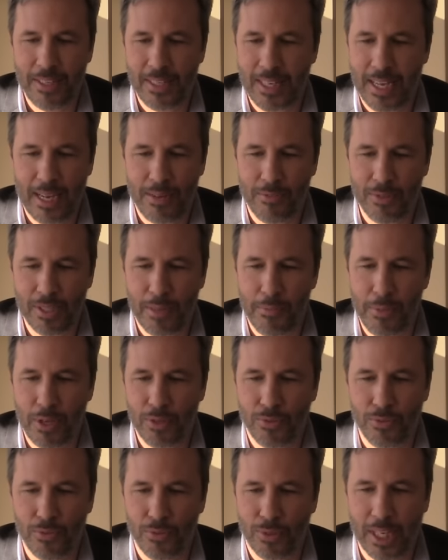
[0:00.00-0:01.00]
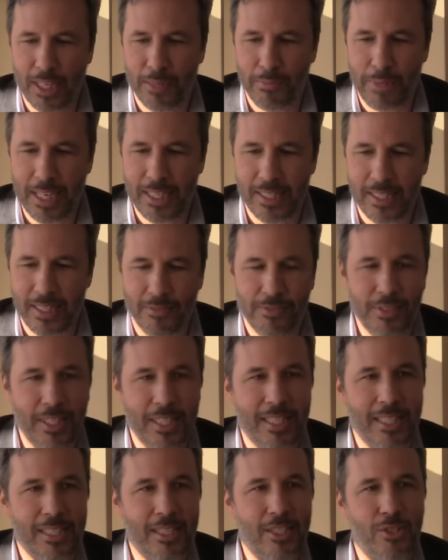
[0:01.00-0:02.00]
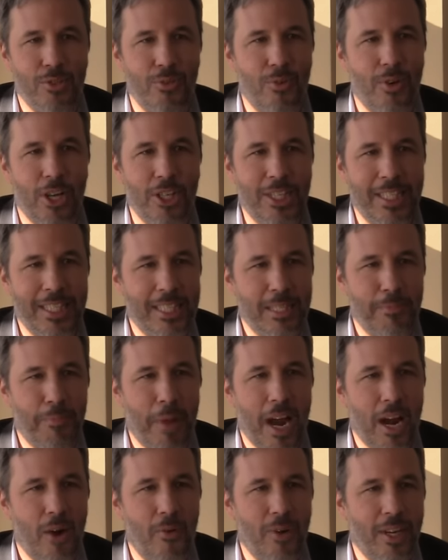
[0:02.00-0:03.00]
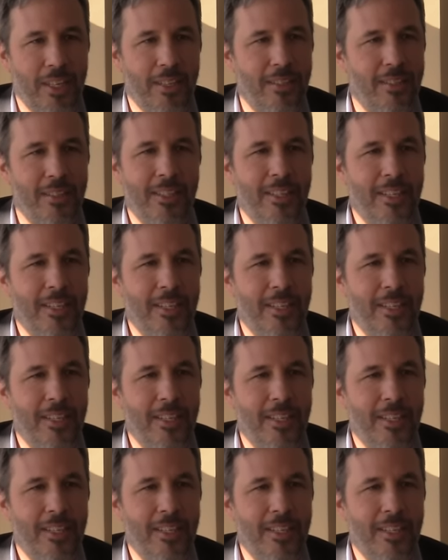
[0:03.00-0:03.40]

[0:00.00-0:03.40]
and I was about to kill myself. It's so uninspiring.